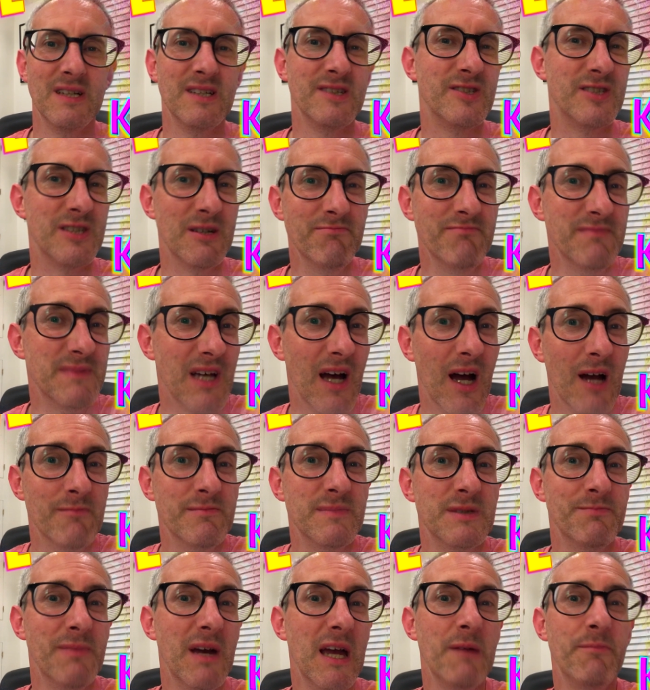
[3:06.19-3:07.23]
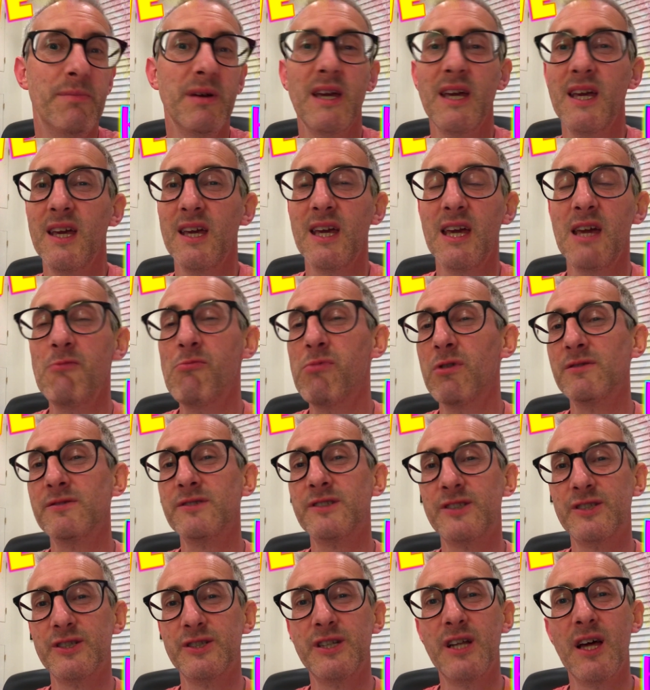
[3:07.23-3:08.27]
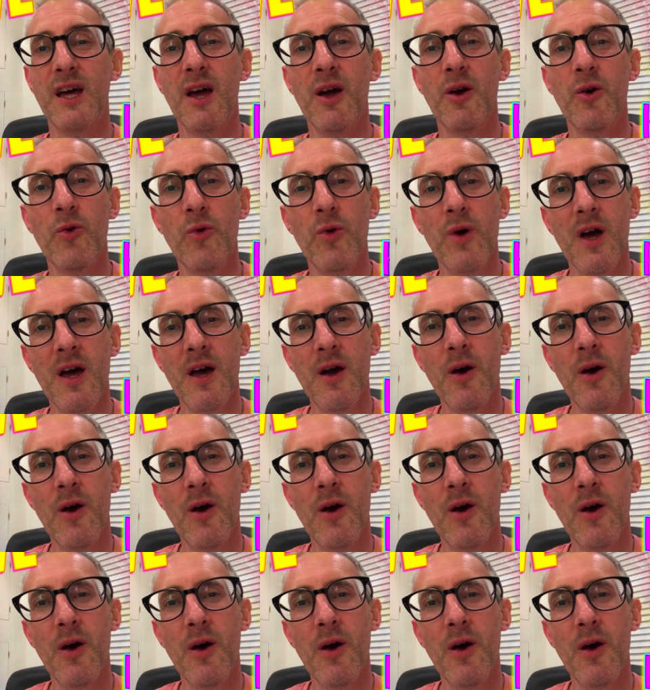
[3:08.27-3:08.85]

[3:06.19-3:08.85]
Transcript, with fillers: Sometimes maybe He wants to know